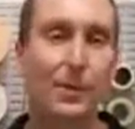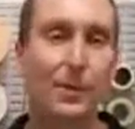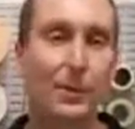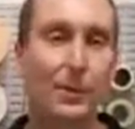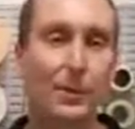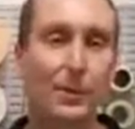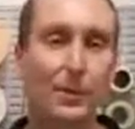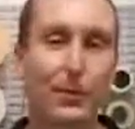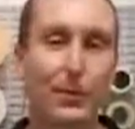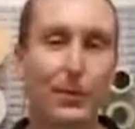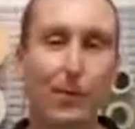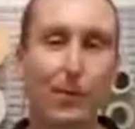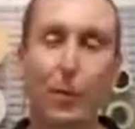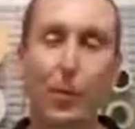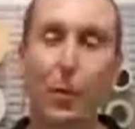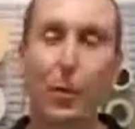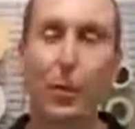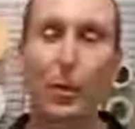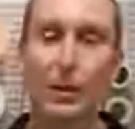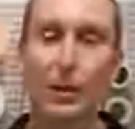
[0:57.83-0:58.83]
to the film
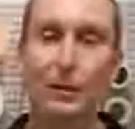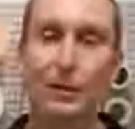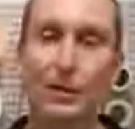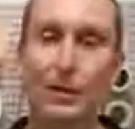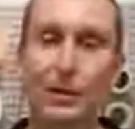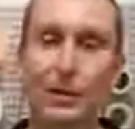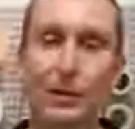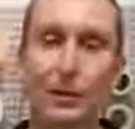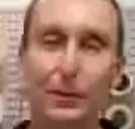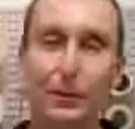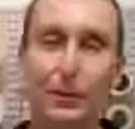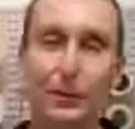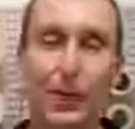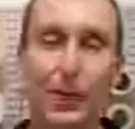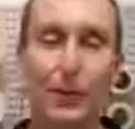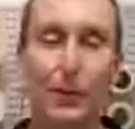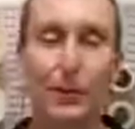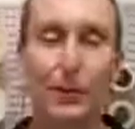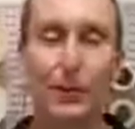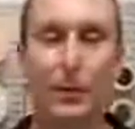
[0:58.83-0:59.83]
when there is still
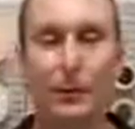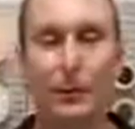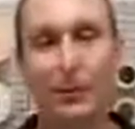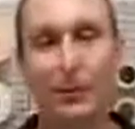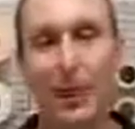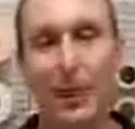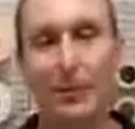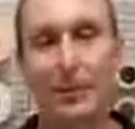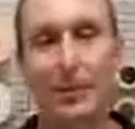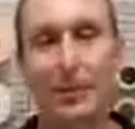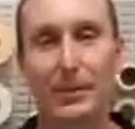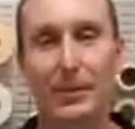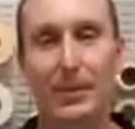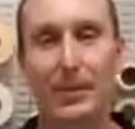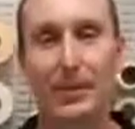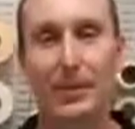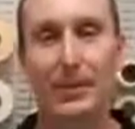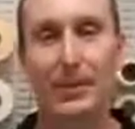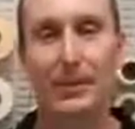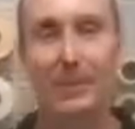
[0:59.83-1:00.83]
solvent trapped
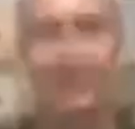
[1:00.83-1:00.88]
inside